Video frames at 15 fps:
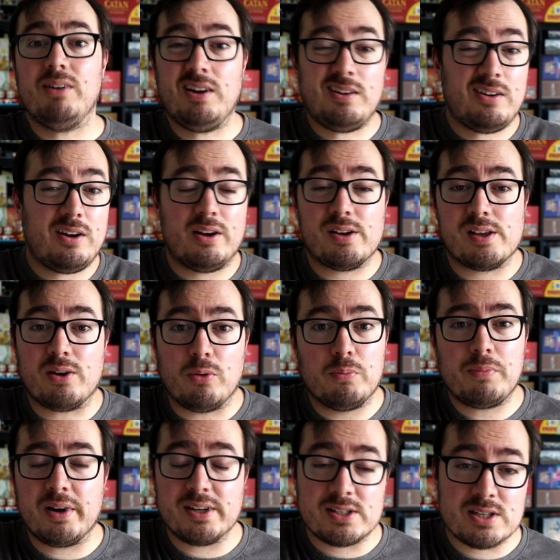oh, on
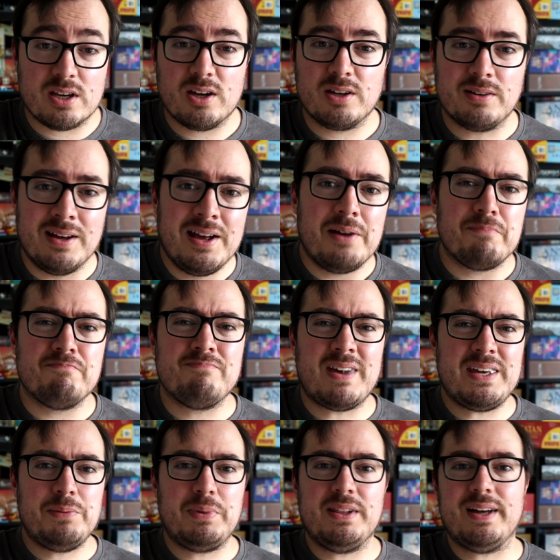my turn,
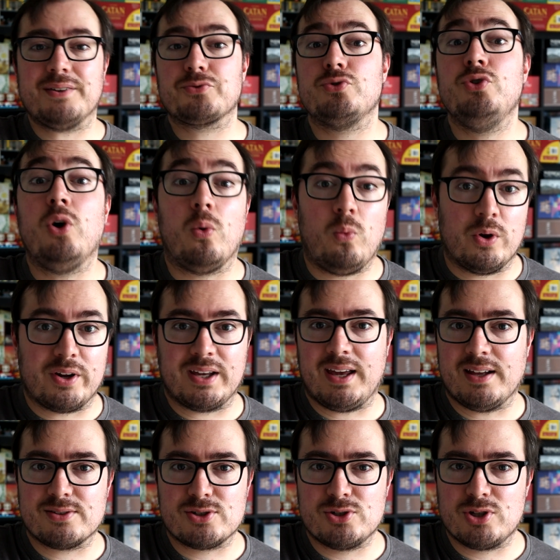maybe that's not what I
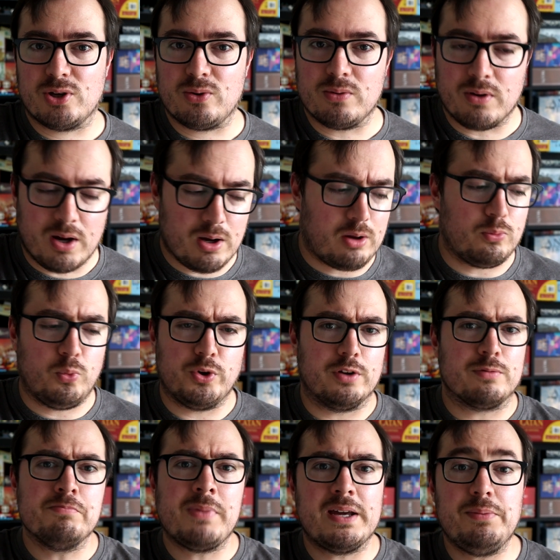get to do. I would
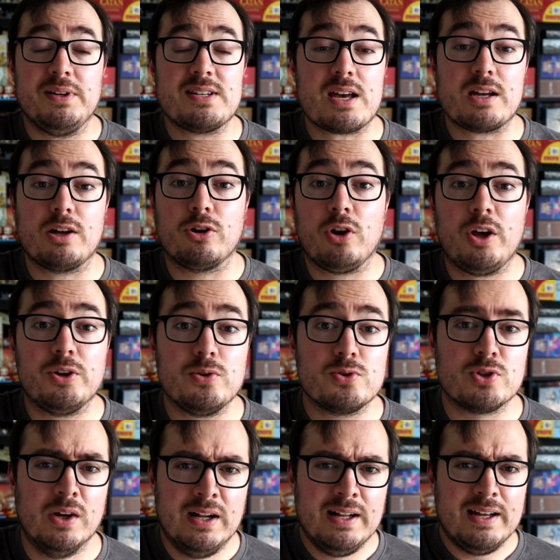have maybe taken loads.